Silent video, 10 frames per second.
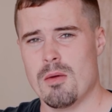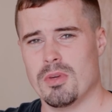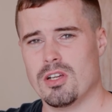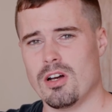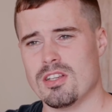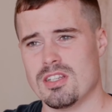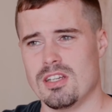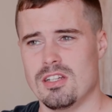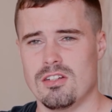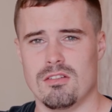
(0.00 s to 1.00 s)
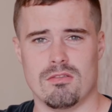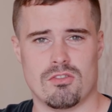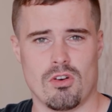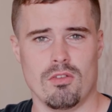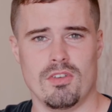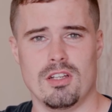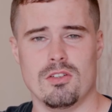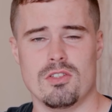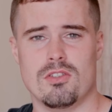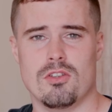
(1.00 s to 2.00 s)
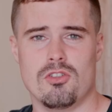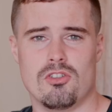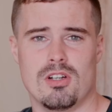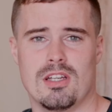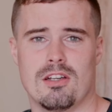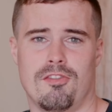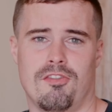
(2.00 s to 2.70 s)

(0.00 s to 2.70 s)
because in drone videos you usually